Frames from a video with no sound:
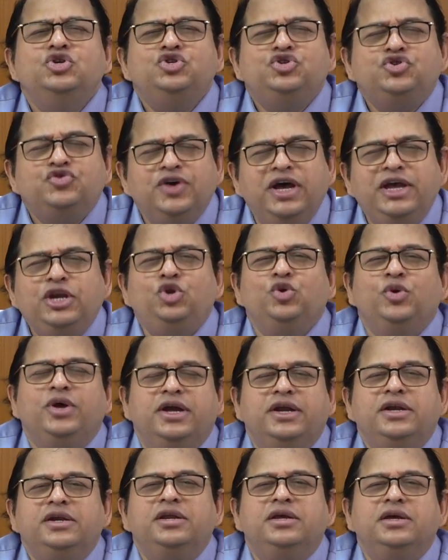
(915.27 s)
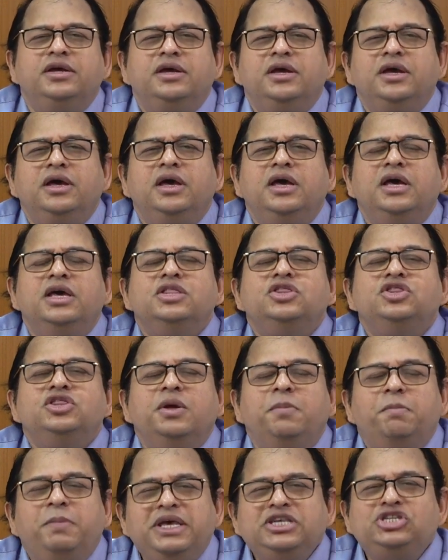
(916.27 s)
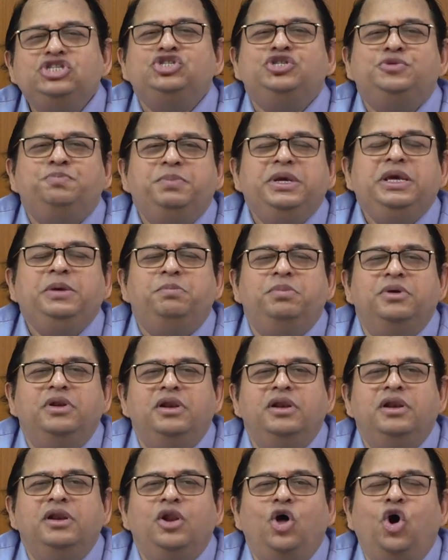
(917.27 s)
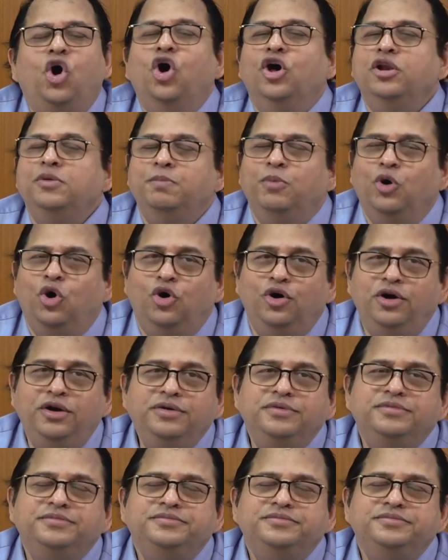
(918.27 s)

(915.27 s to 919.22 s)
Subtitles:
Try to get the best people on board,